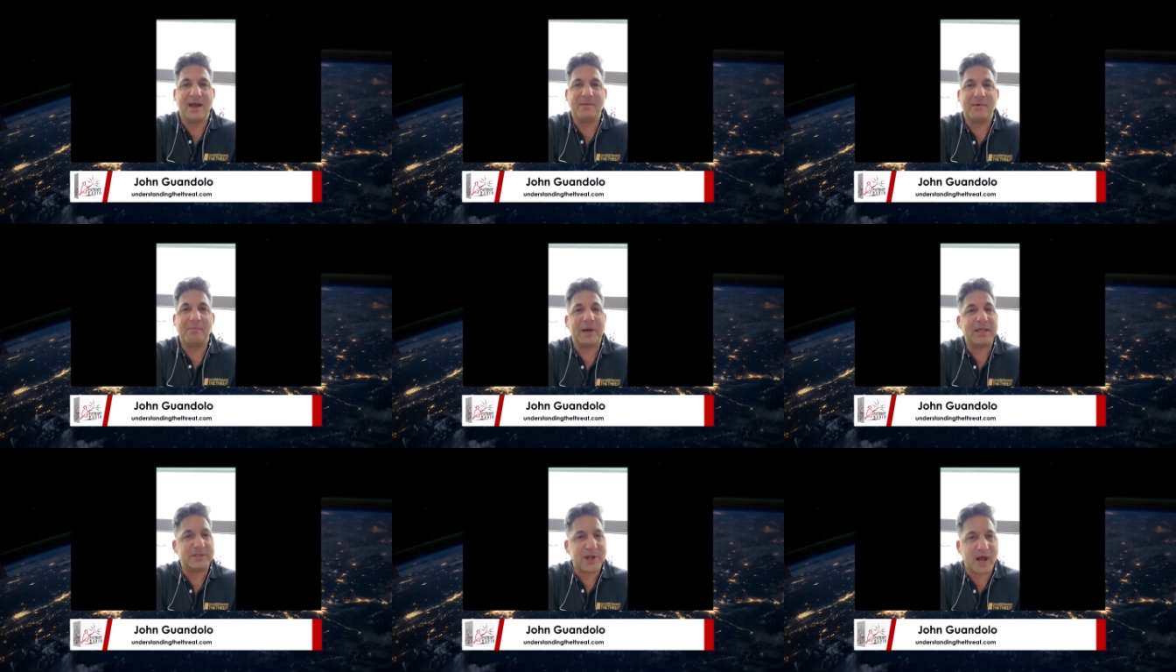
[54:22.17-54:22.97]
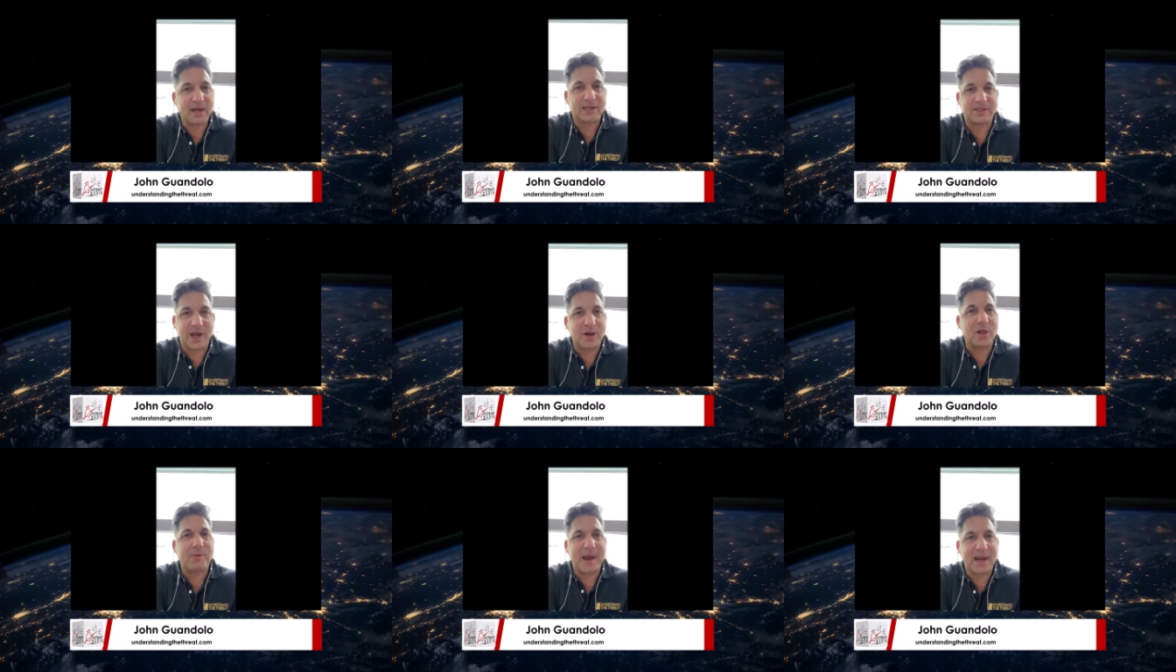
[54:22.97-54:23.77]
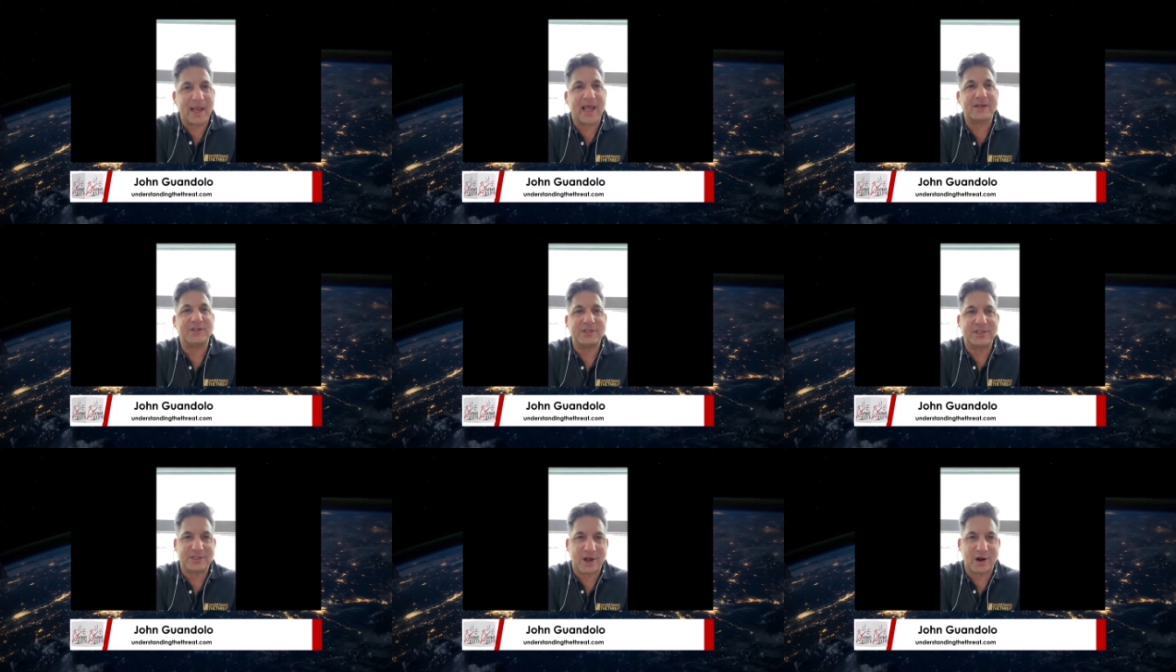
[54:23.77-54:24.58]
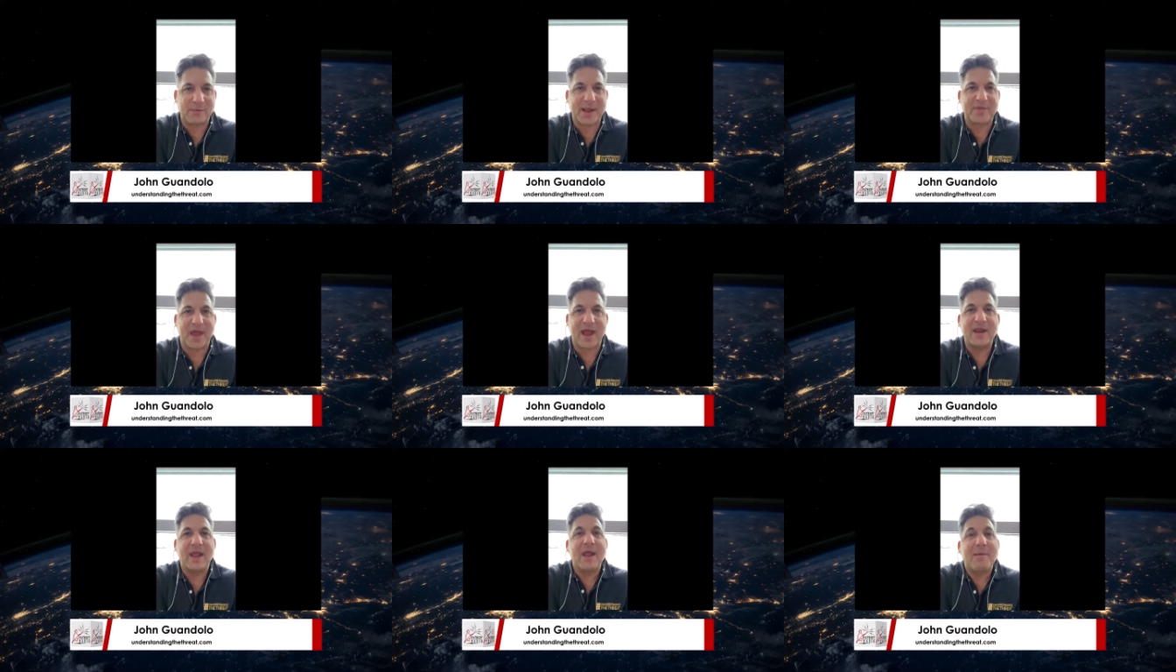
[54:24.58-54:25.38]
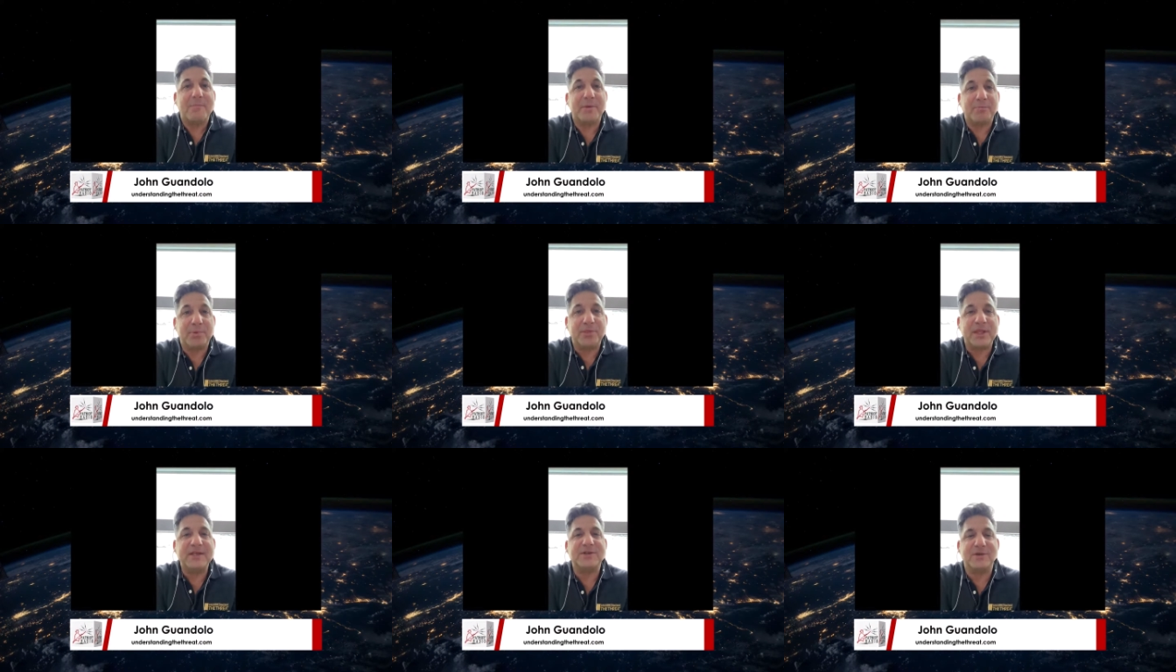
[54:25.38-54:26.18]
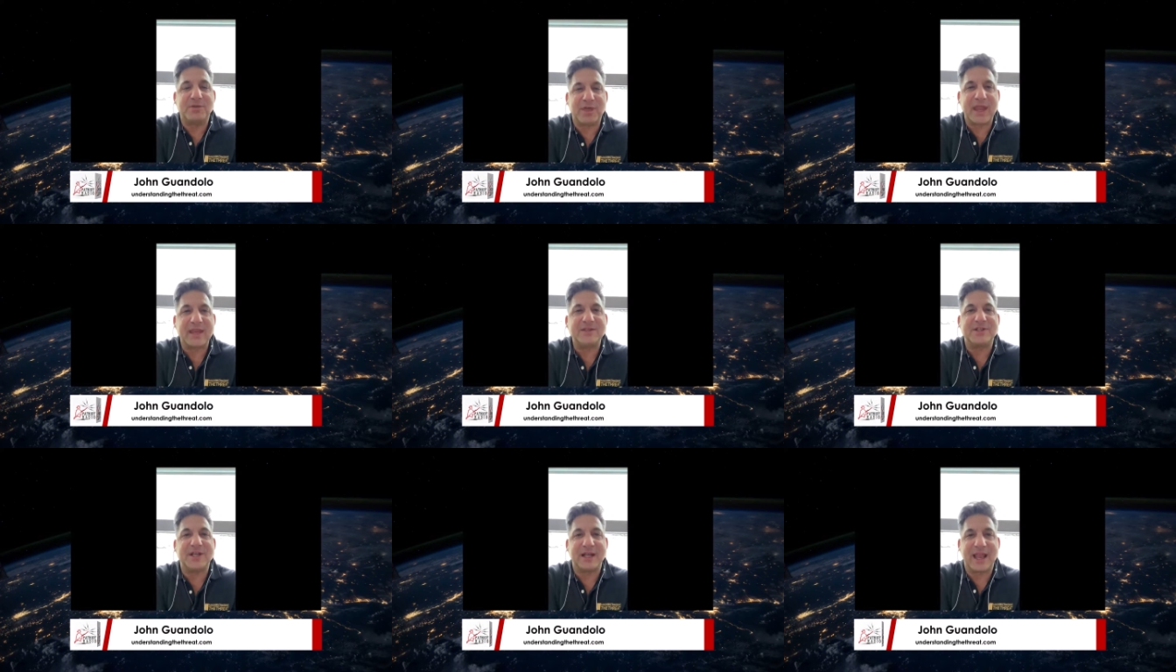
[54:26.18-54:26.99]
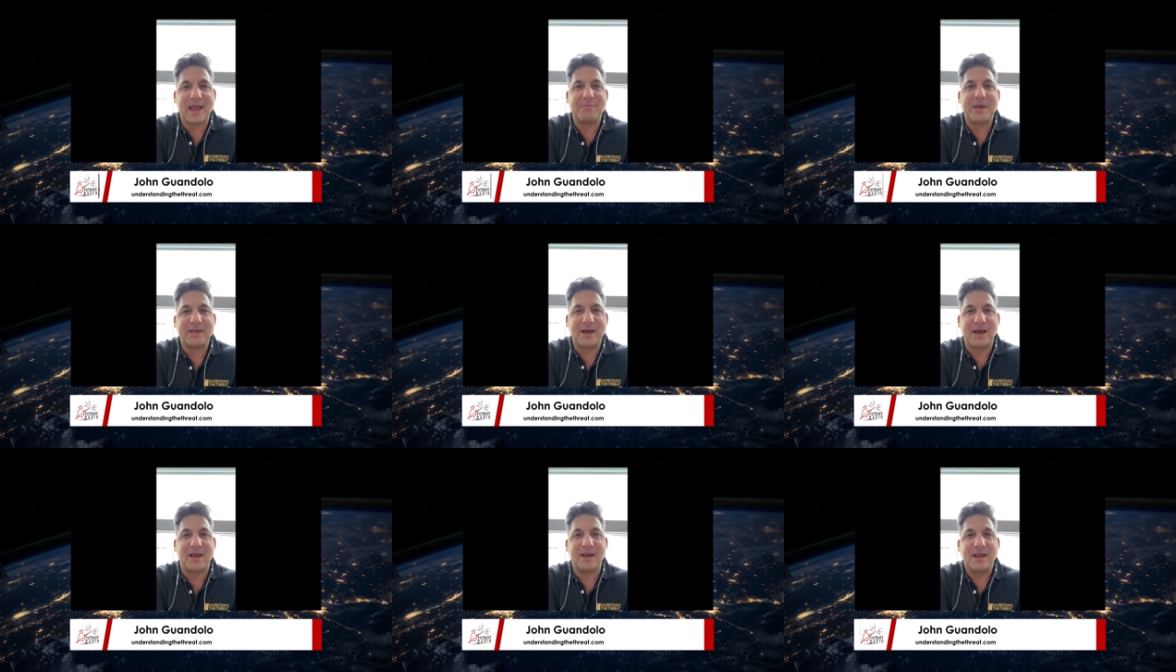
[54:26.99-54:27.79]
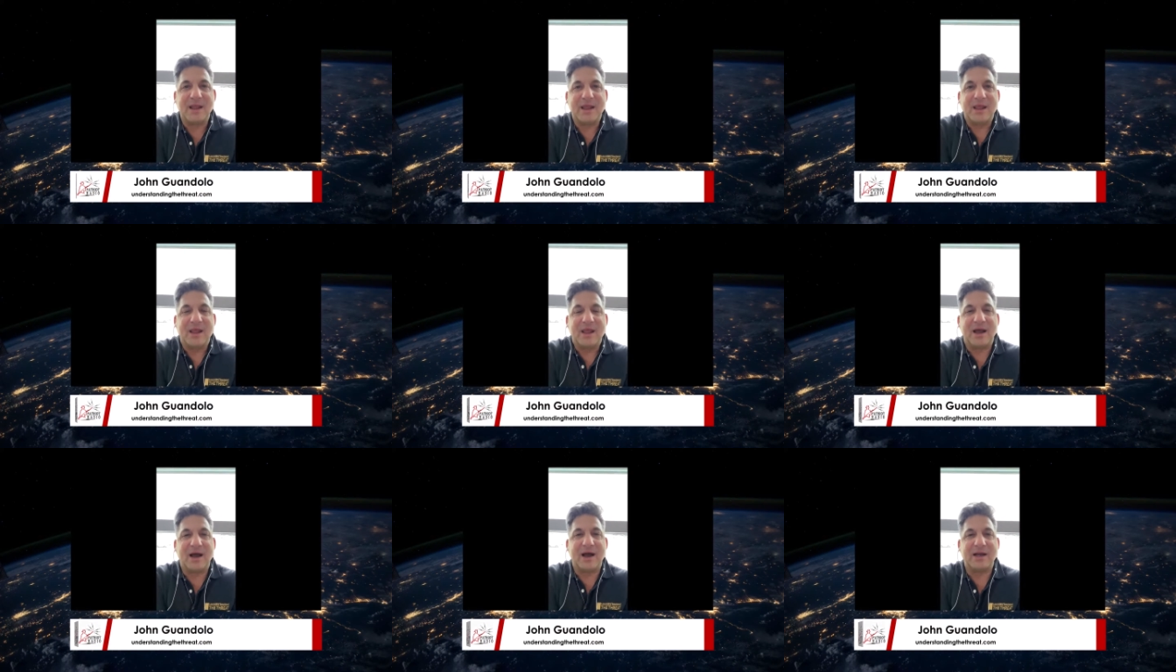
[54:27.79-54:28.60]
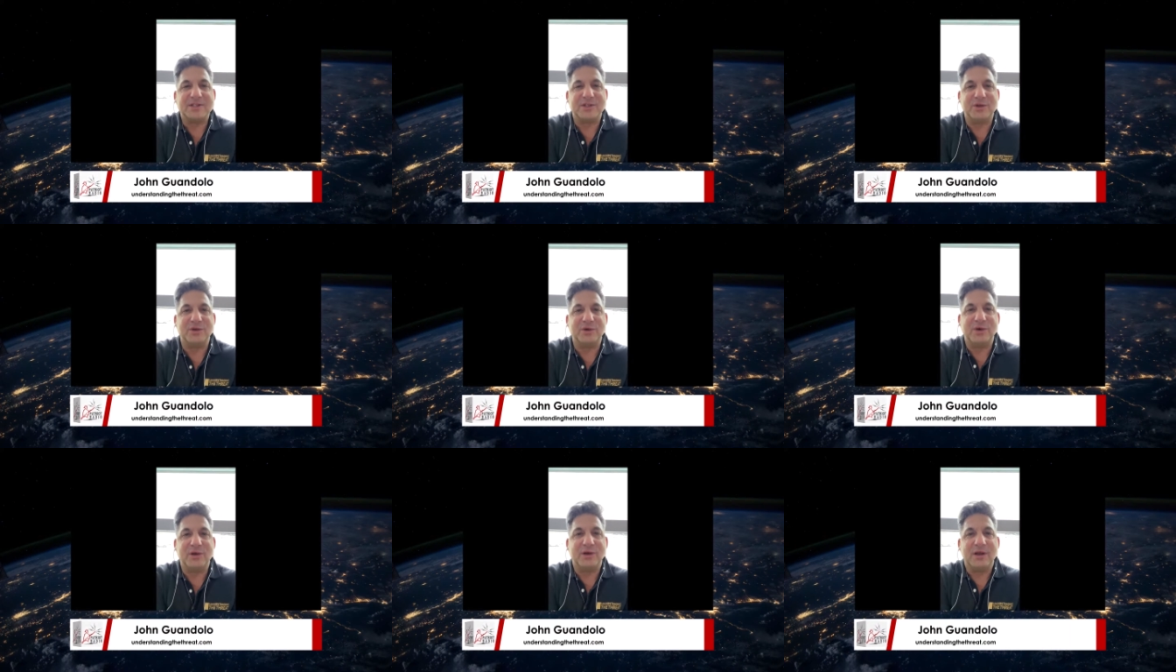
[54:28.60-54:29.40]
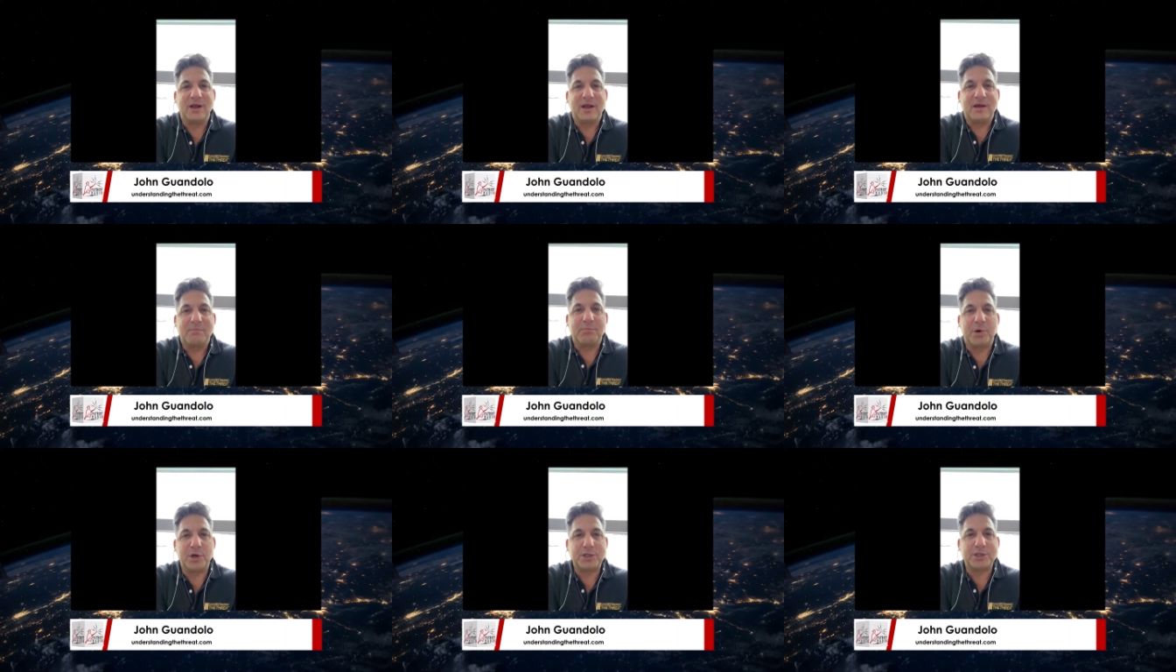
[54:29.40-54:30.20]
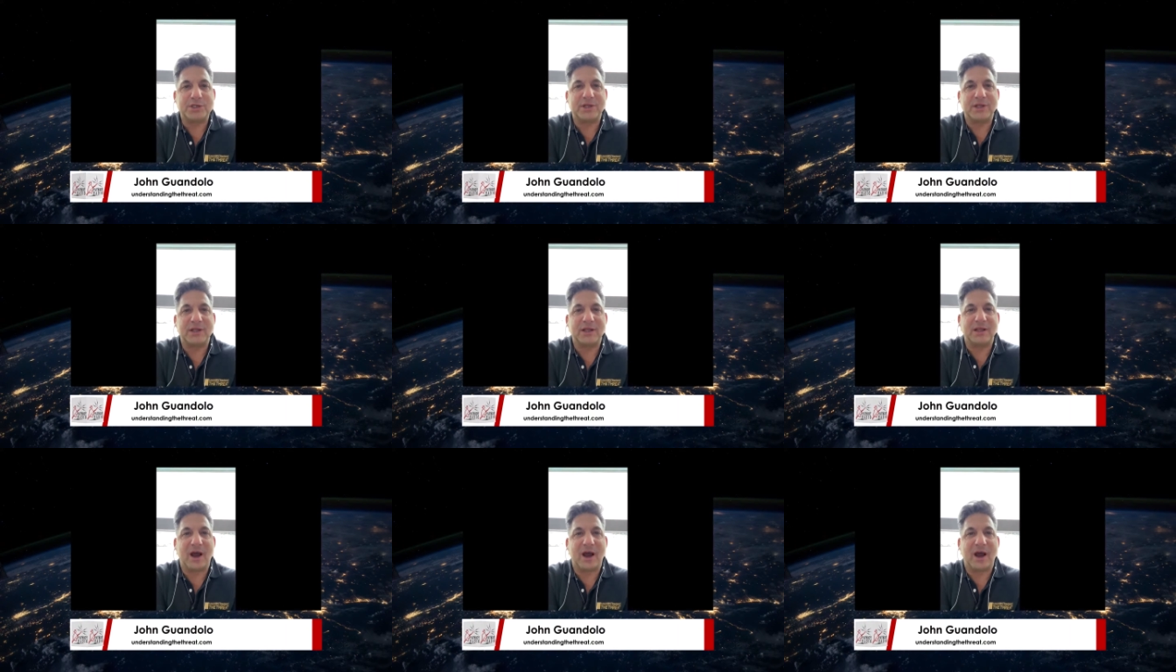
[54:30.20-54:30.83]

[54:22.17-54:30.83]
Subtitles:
And but it's not all about elections. It's not all about that. But these are things that can be done to push